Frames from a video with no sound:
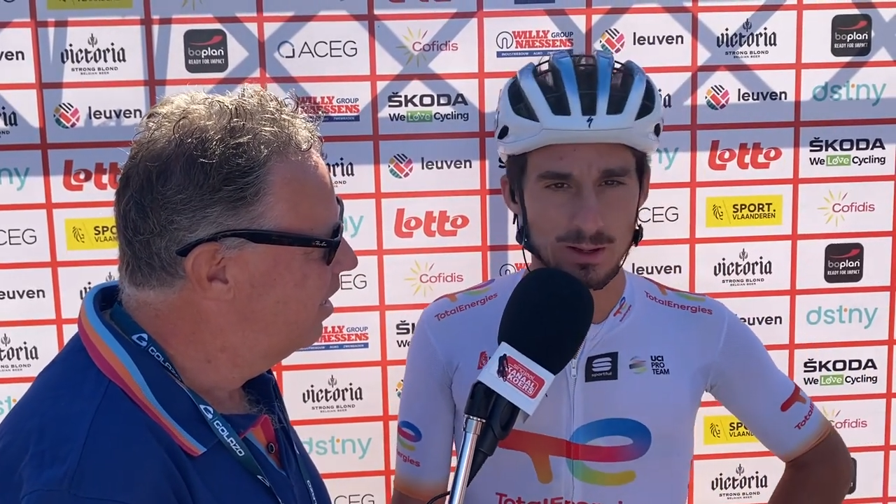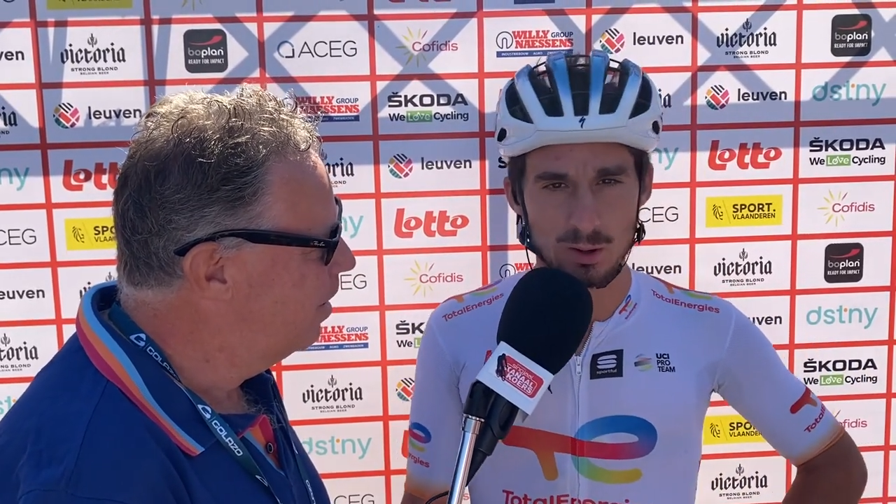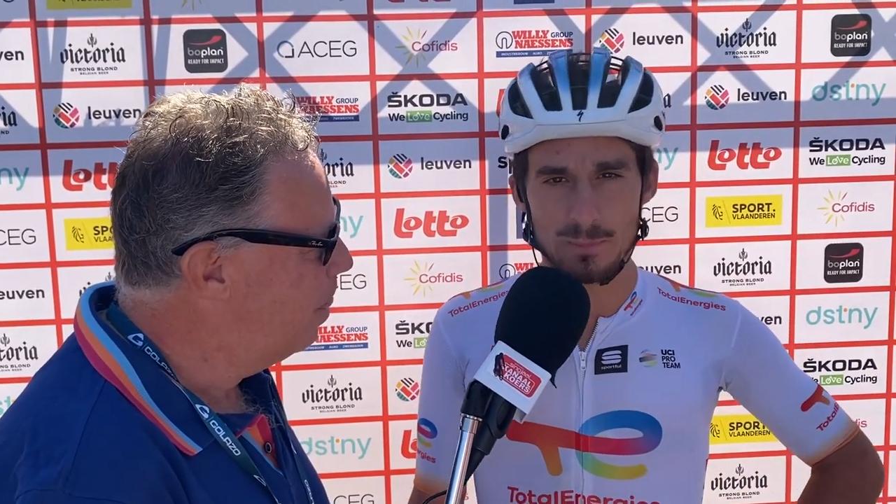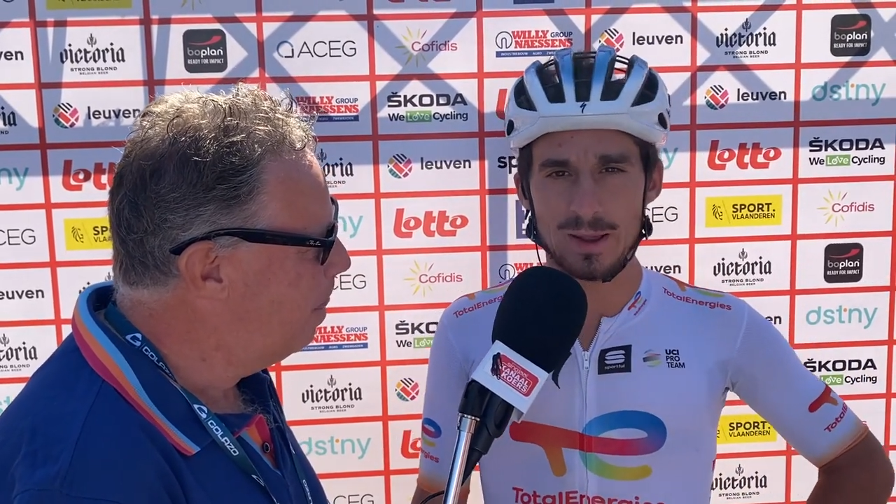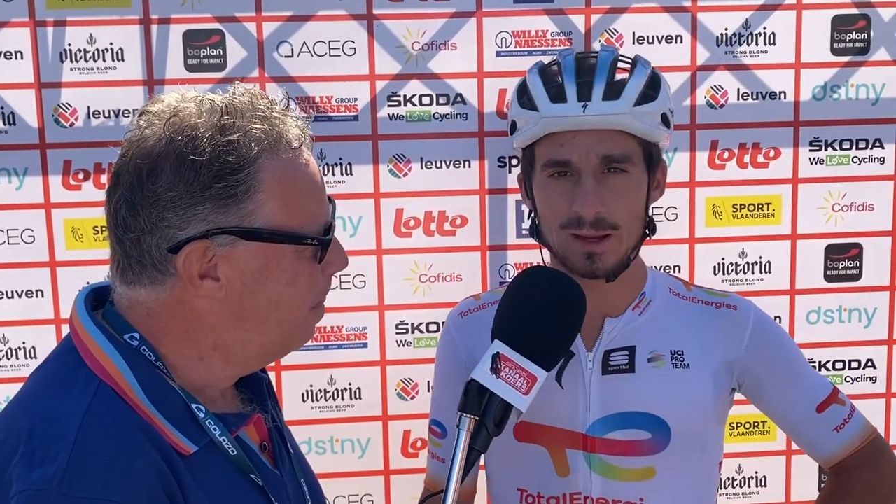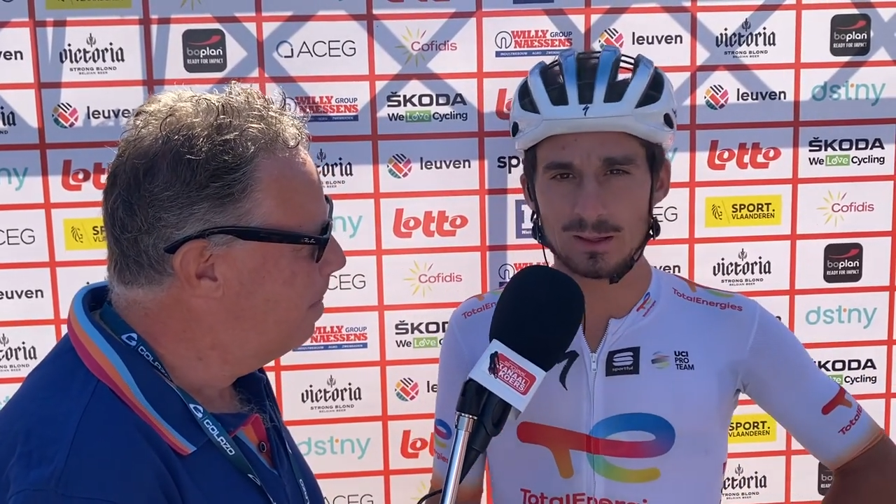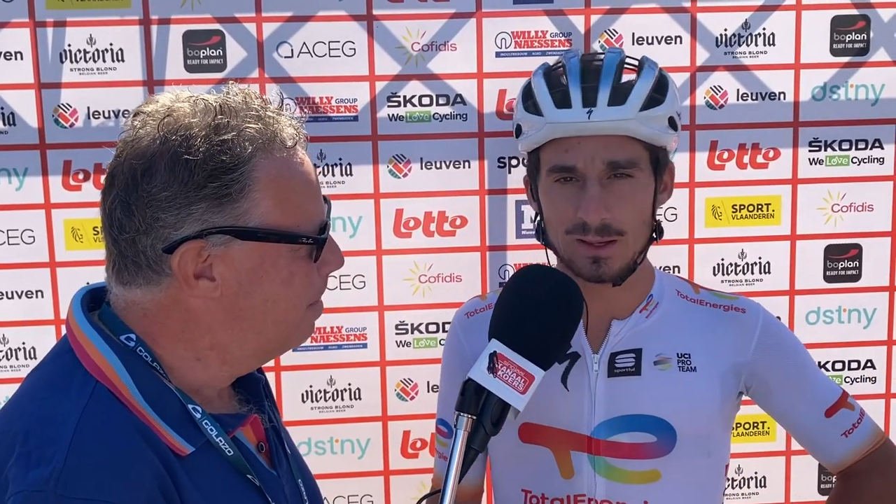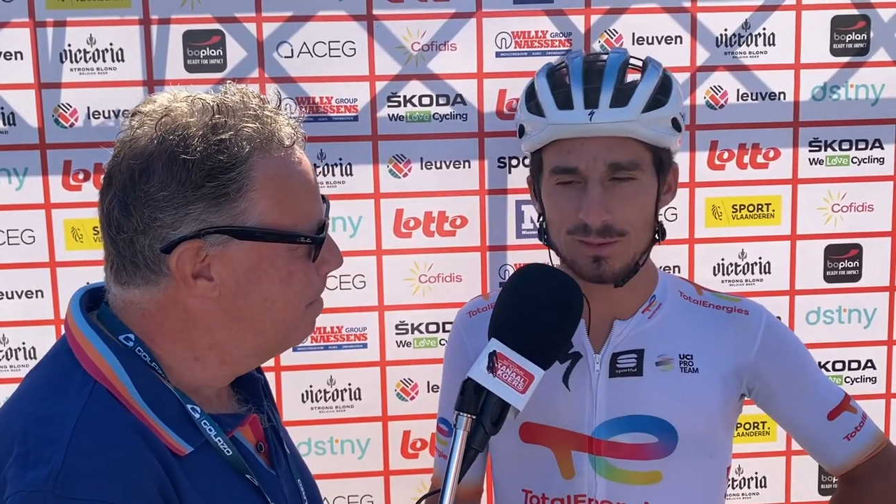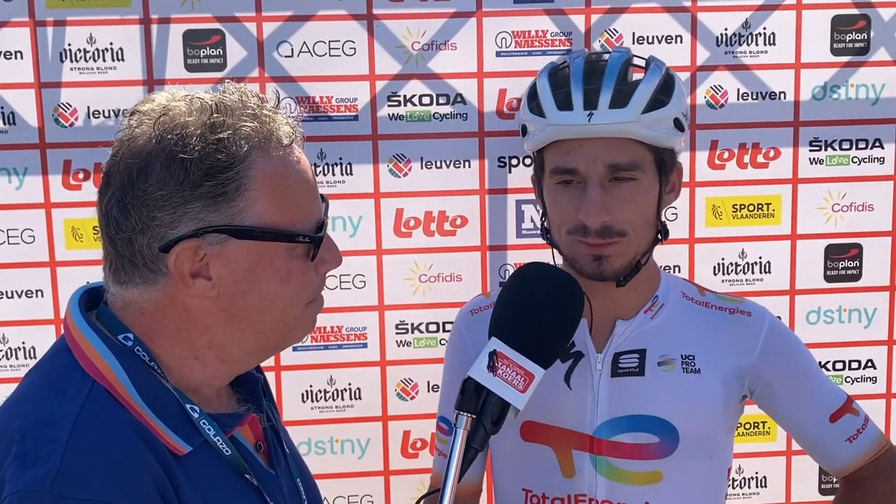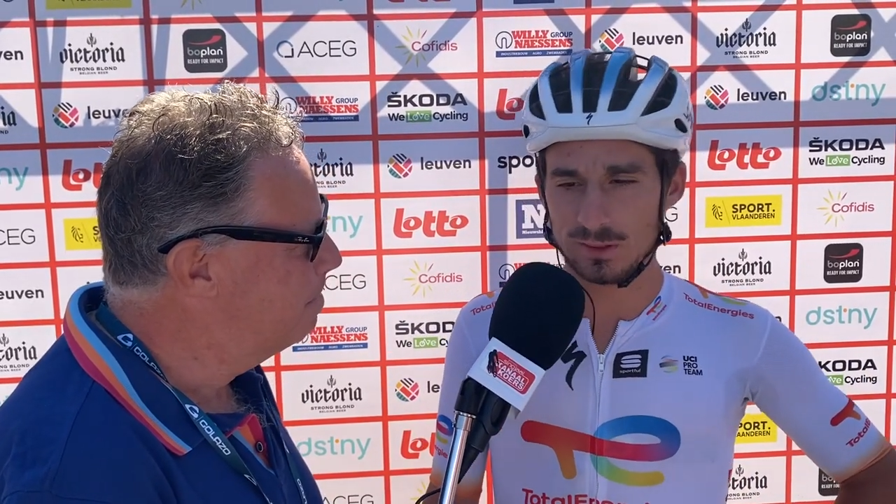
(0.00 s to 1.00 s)
come back
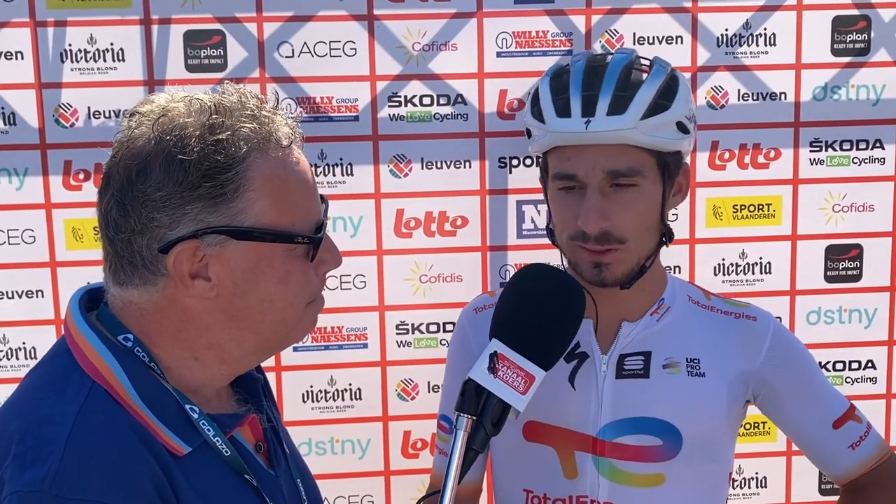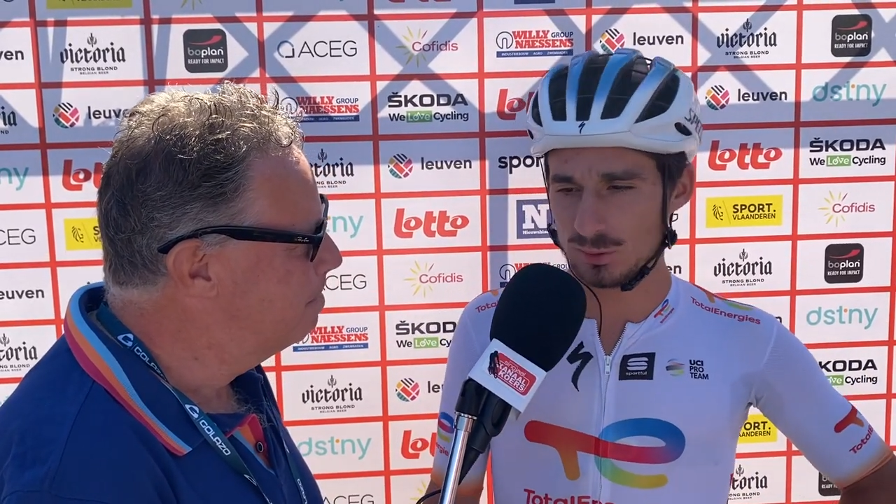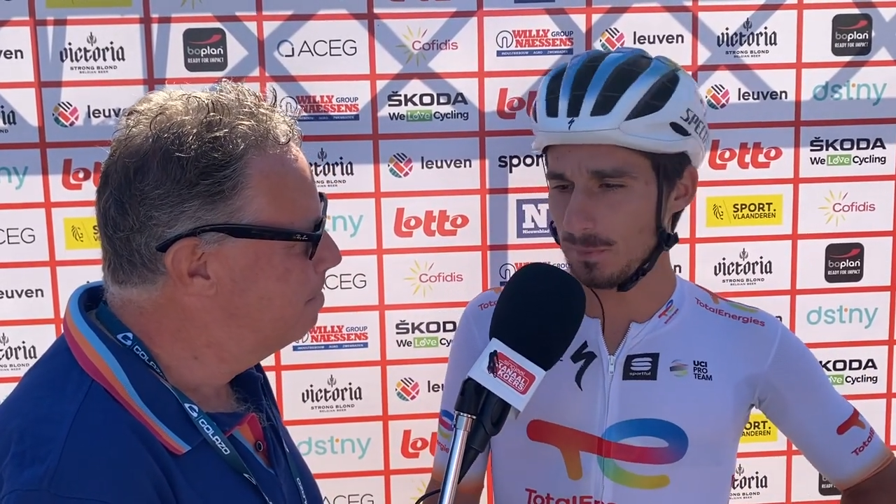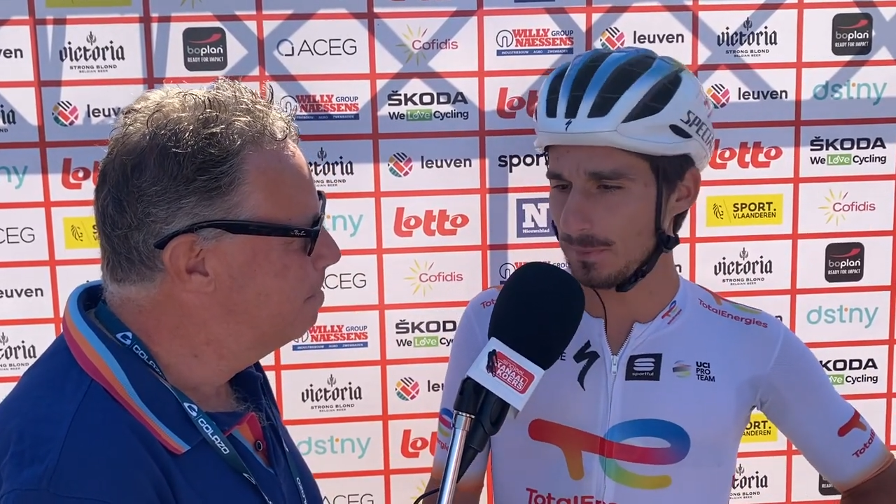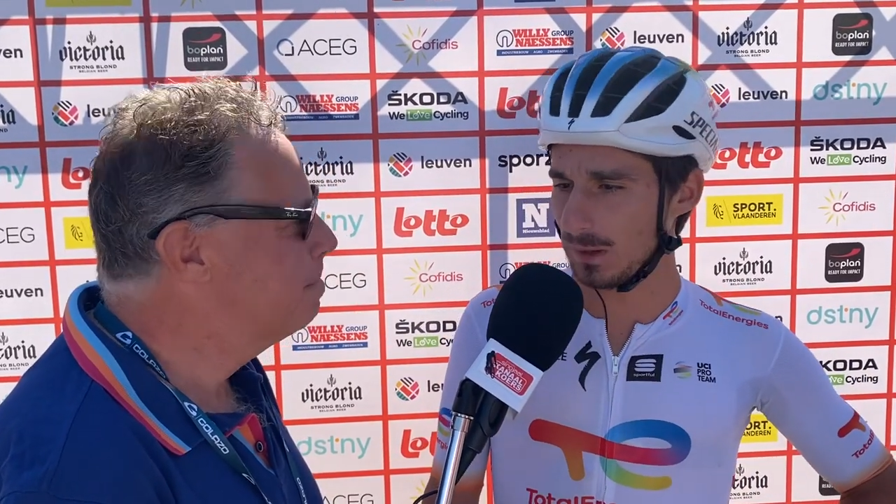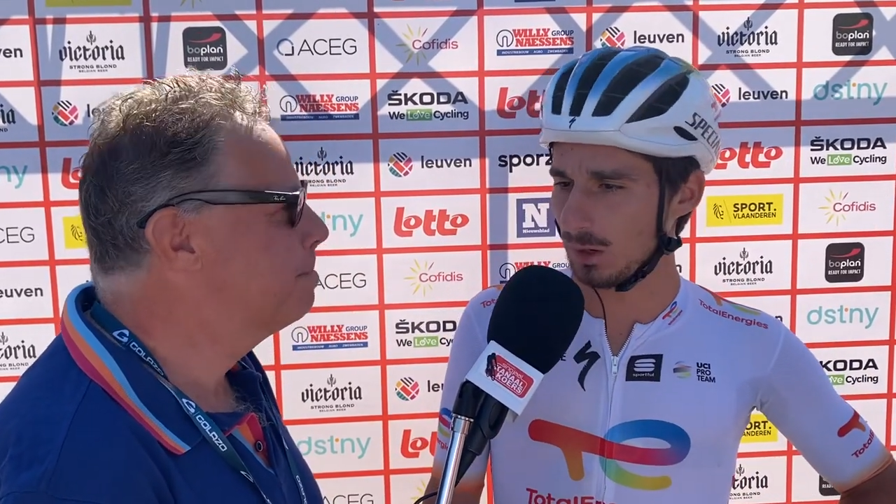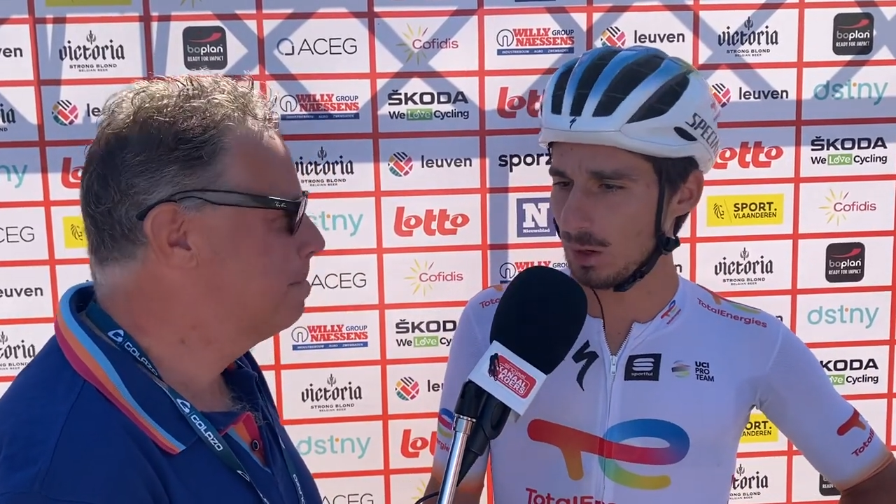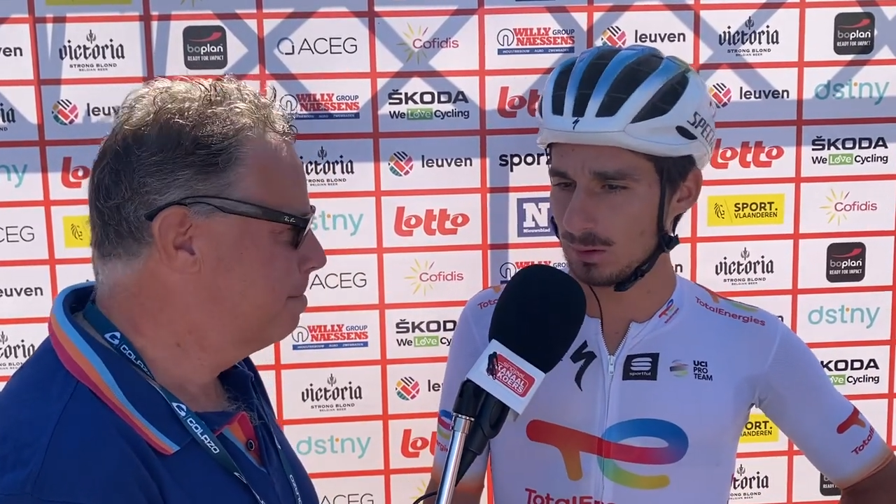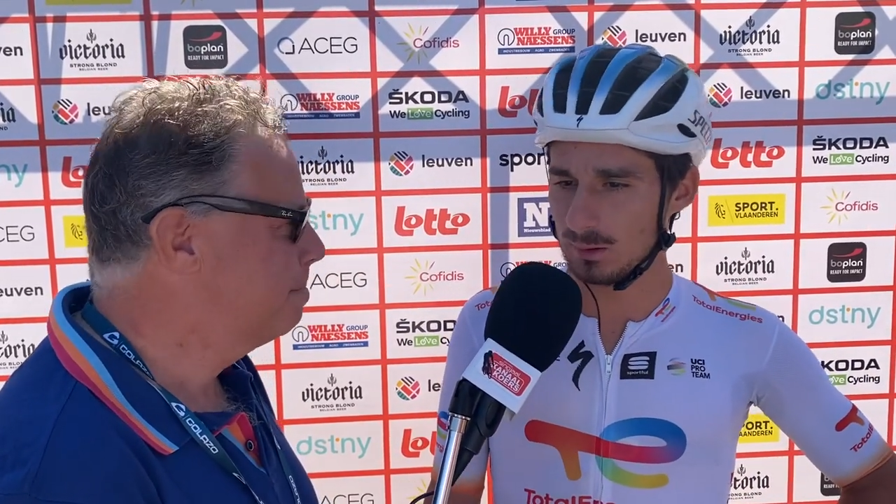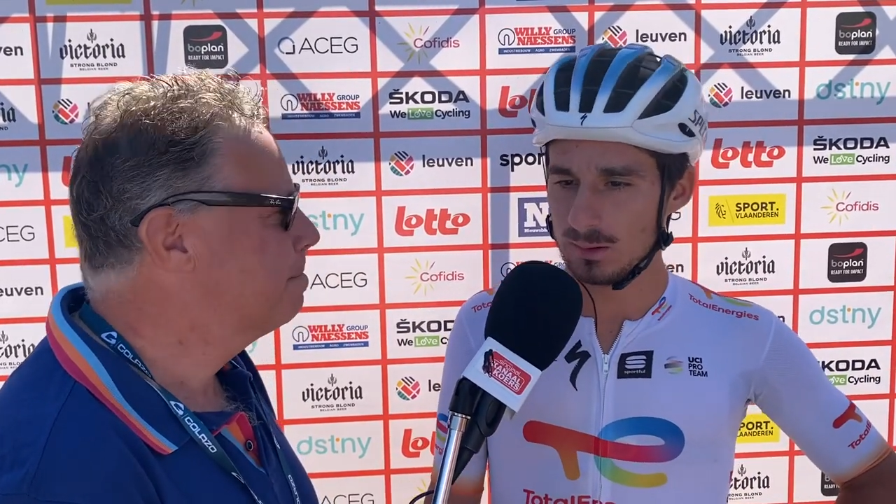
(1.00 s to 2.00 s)
after a stop
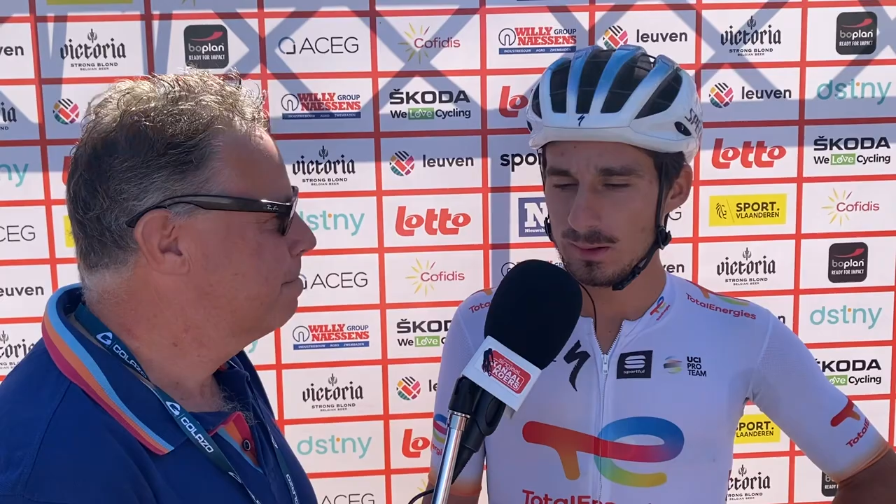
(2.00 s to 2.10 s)
period